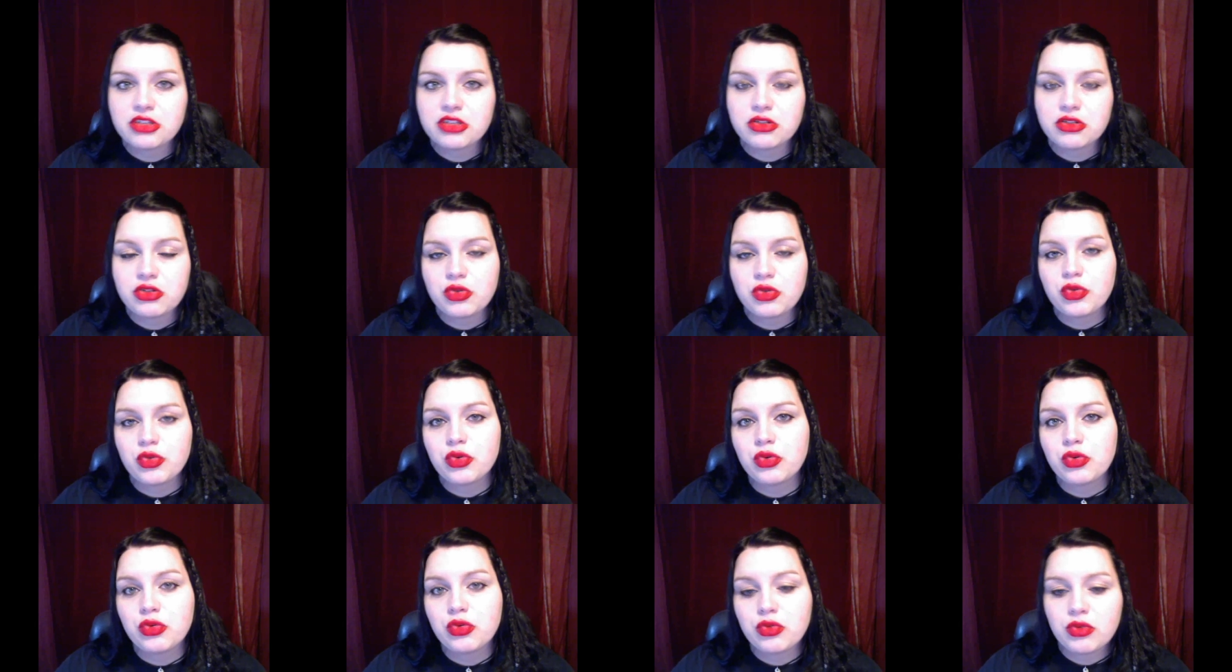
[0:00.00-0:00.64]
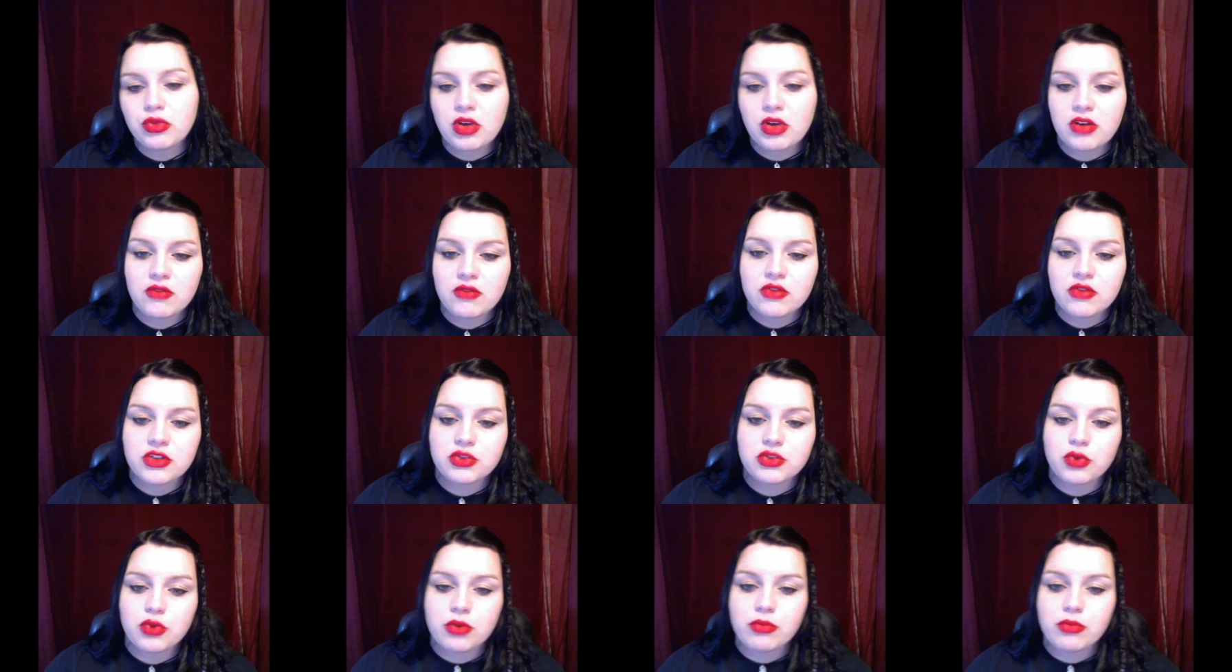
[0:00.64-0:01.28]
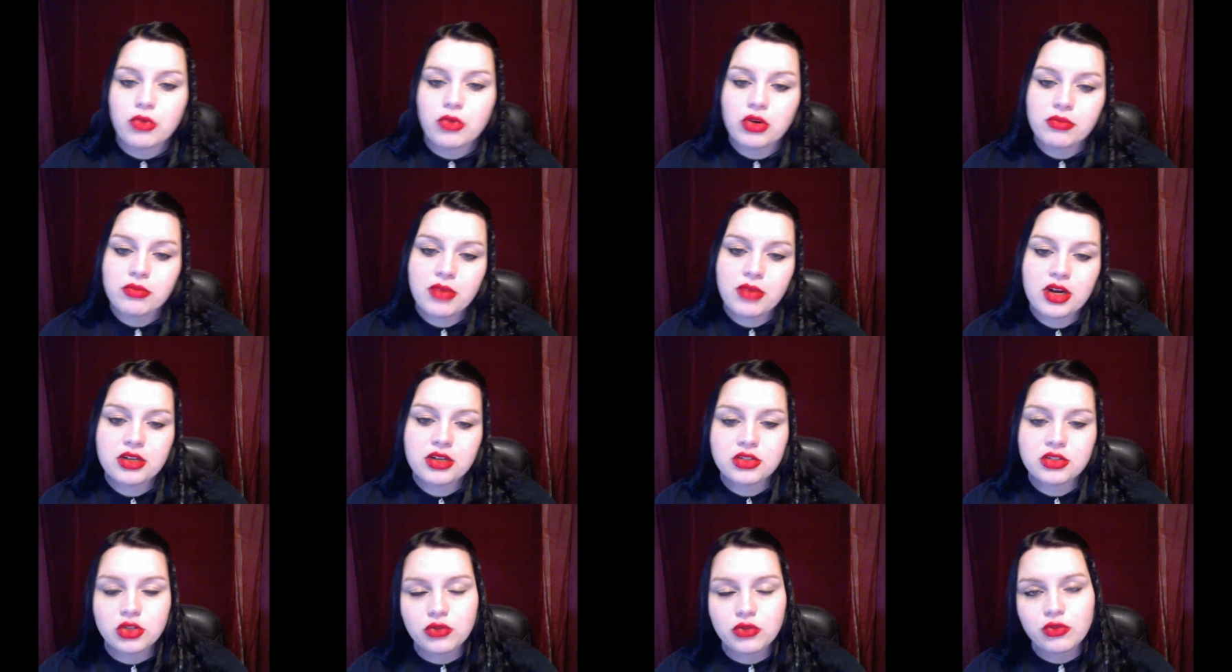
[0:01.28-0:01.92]
or two of this one book by
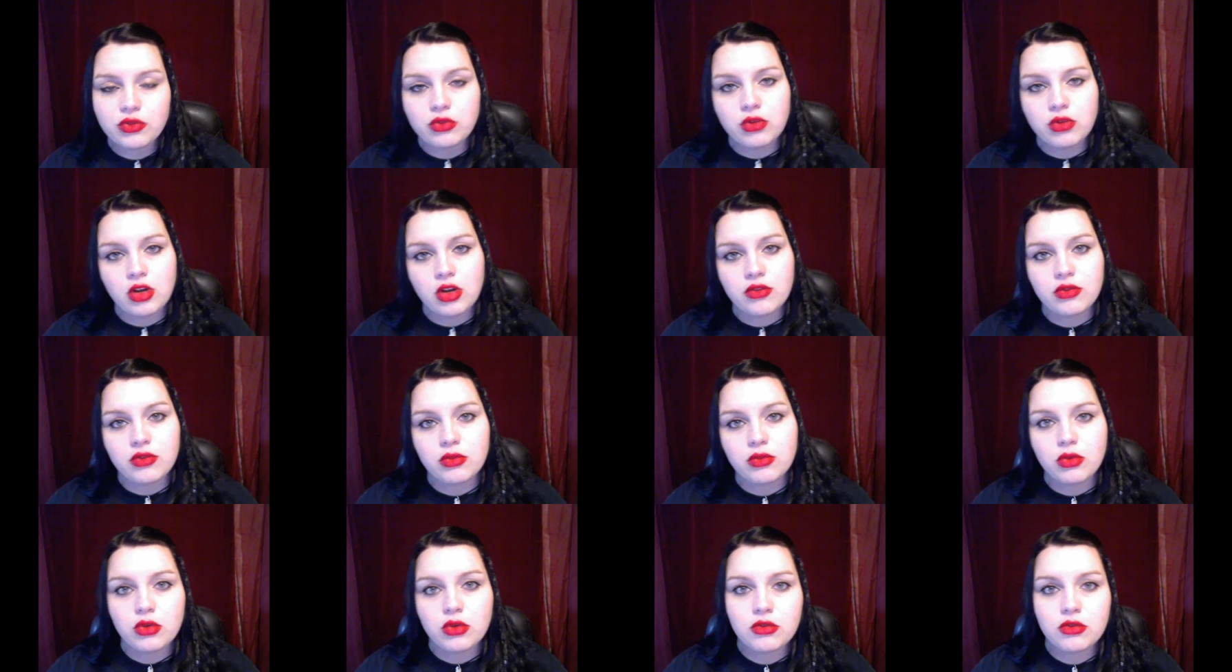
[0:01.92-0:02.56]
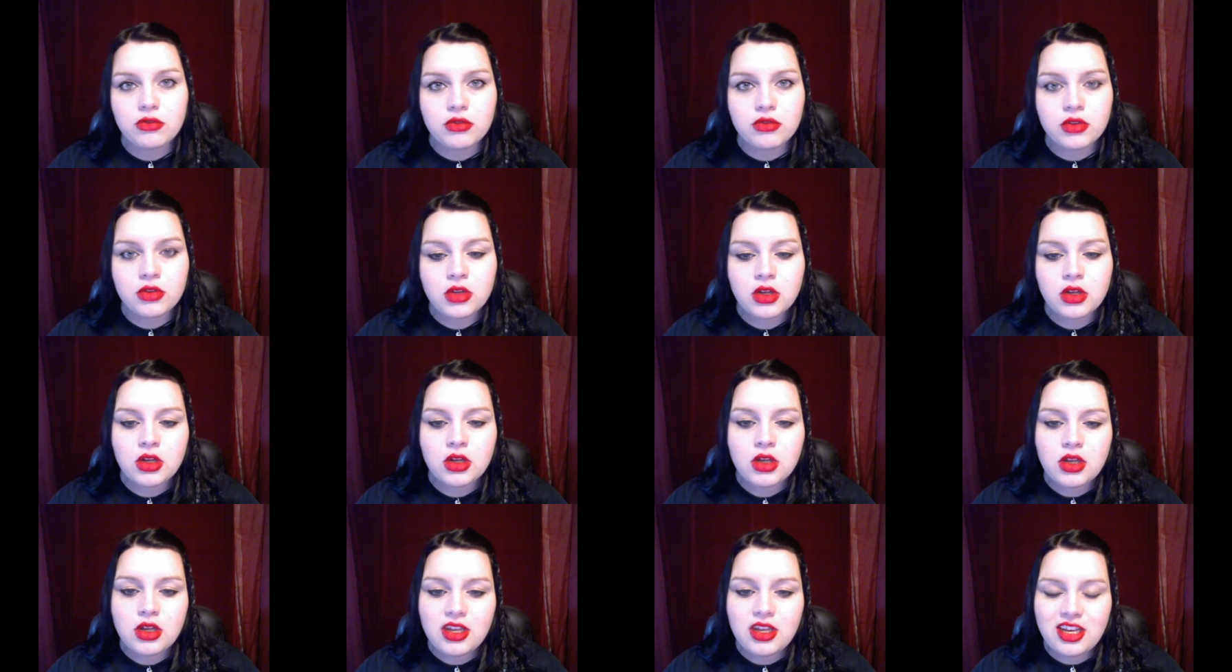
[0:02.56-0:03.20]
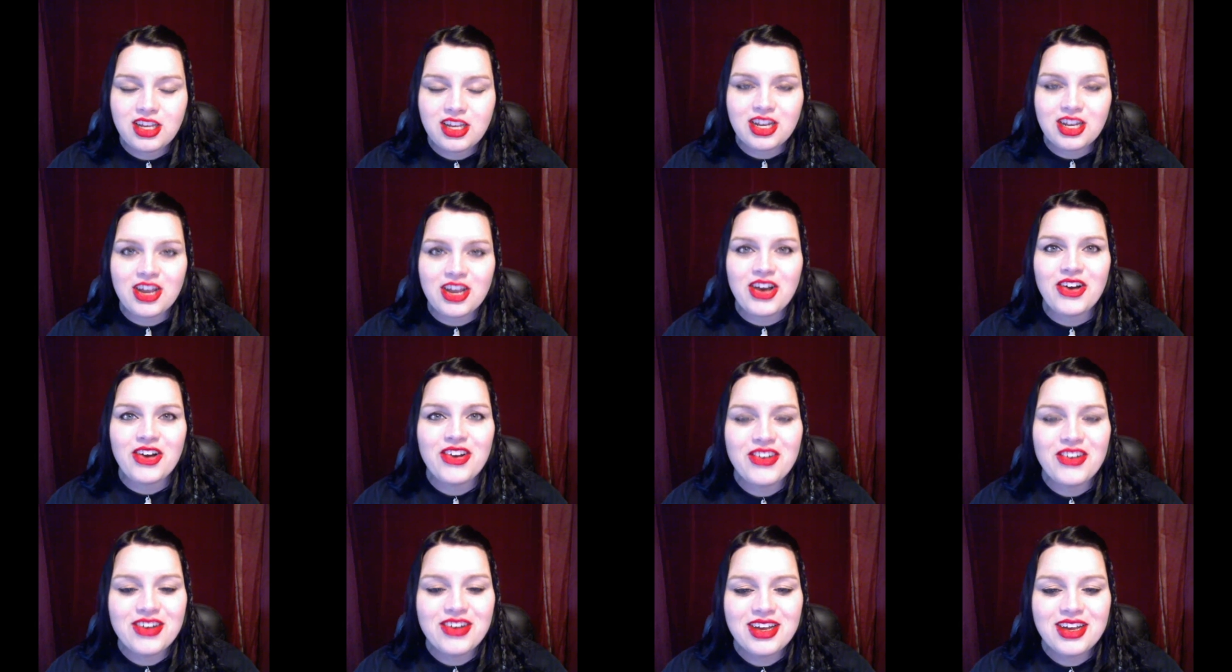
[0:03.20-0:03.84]
Silver Raven Wolf, you
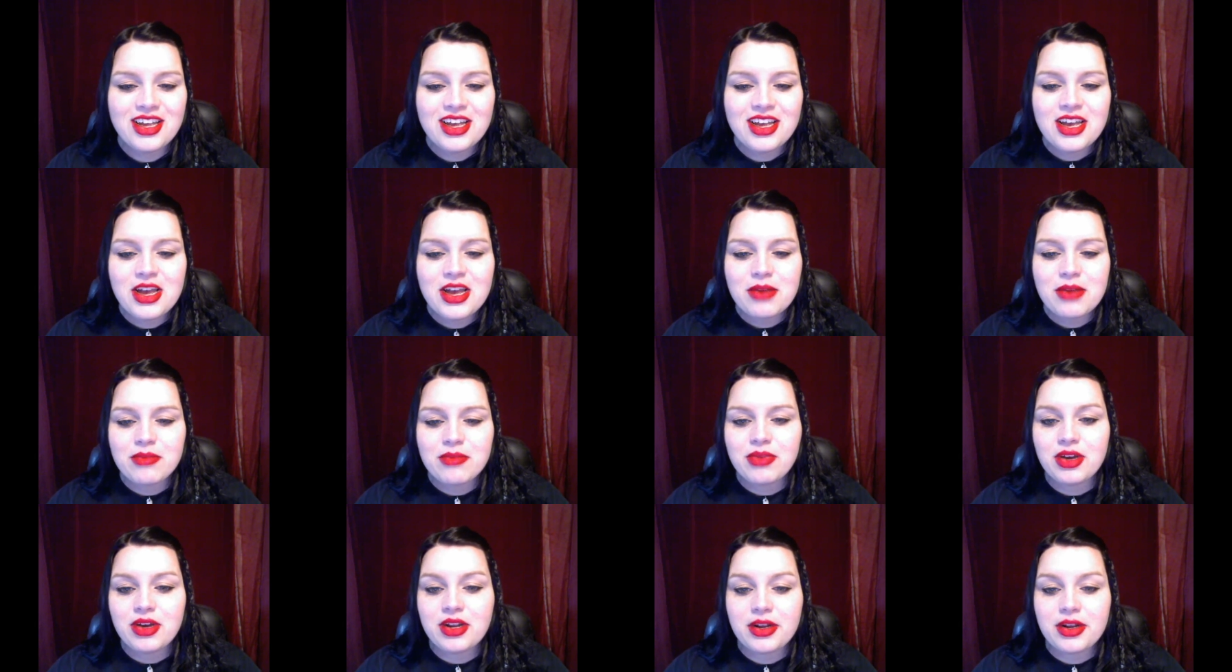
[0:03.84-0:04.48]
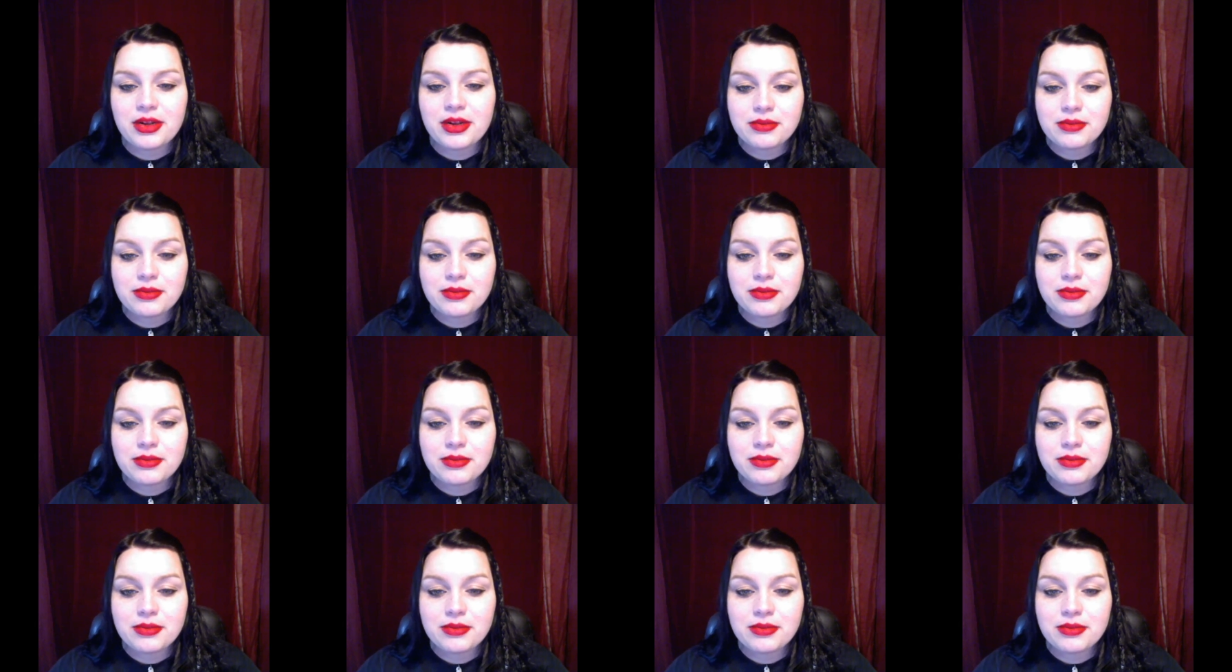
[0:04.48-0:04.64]
know, but,